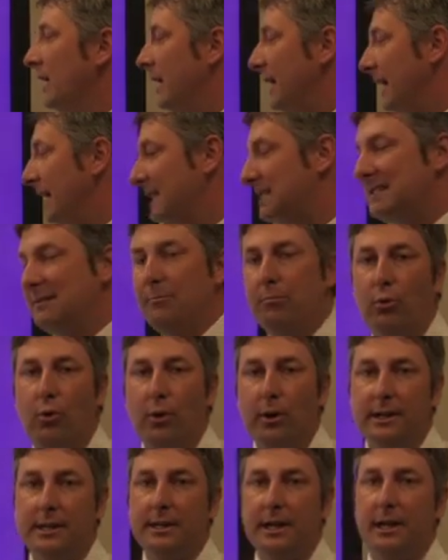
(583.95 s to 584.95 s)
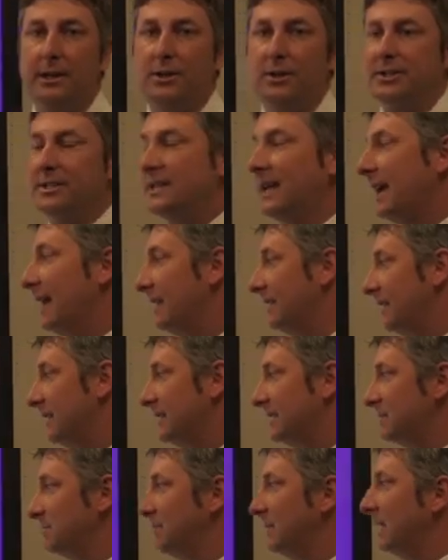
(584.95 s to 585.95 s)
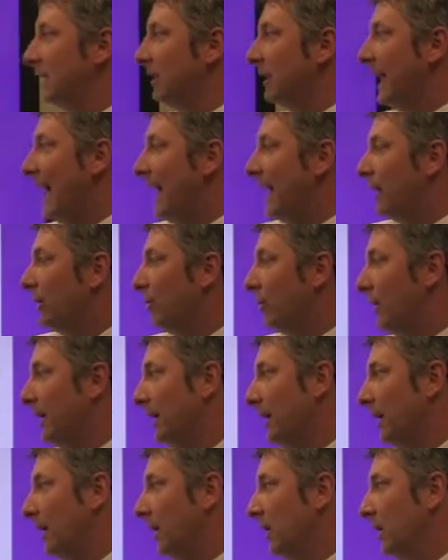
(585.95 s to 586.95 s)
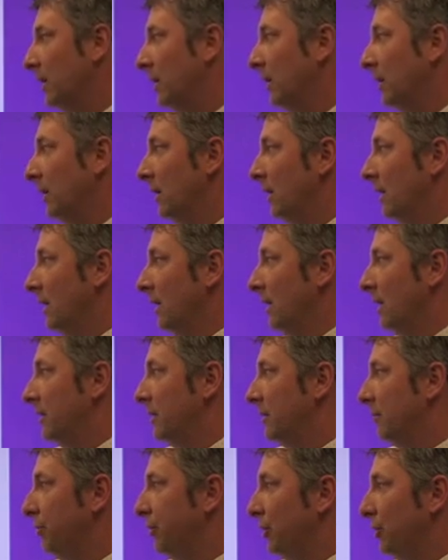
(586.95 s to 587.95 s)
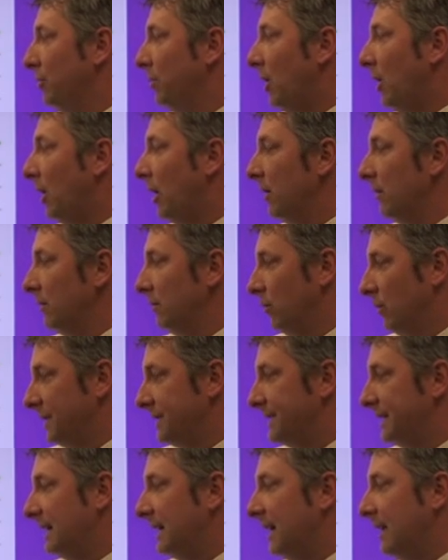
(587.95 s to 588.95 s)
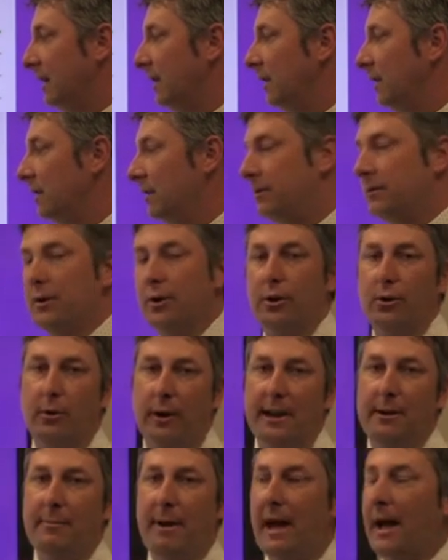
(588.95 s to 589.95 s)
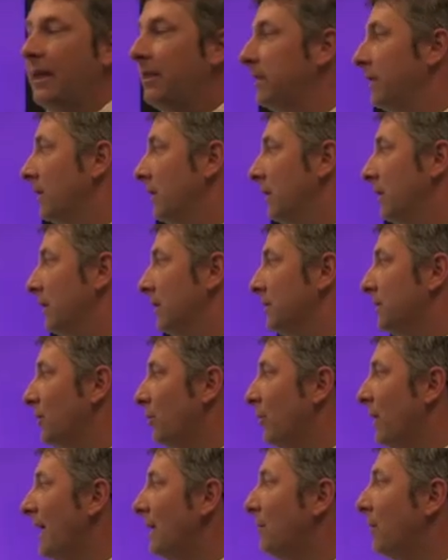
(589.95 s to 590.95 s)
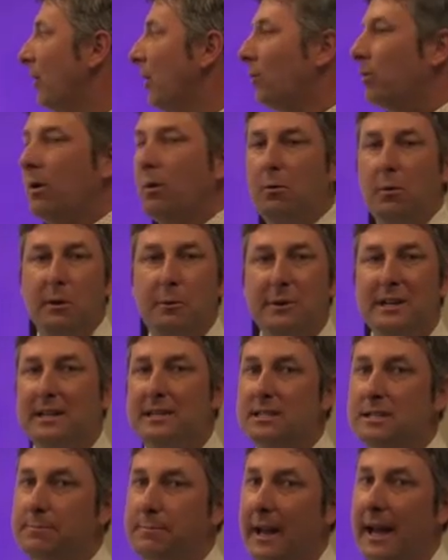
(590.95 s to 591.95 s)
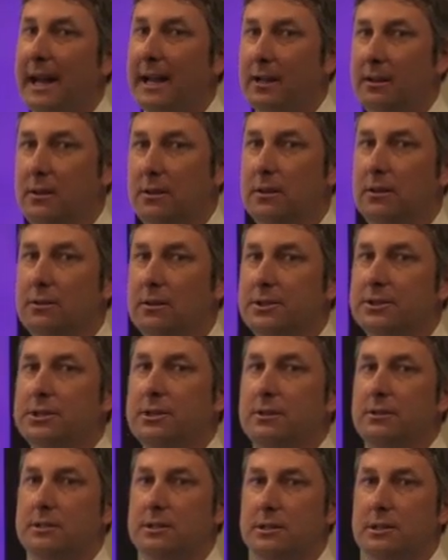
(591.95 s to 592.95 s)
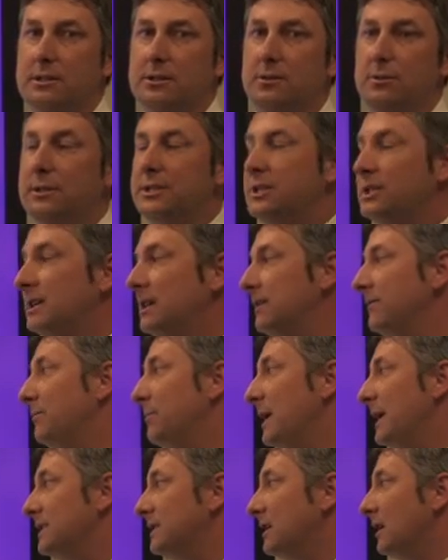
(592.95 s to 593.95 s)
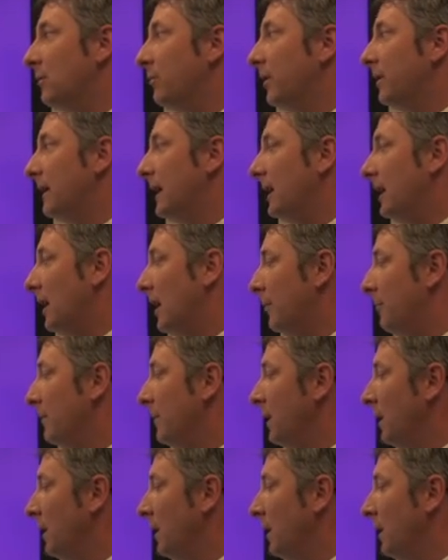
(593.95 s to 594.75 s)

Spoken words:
It's important to understand that this middle category here, the blue bar, once again, 3rd grade math, the red bar, what we would expect the students to achieve based on where they come,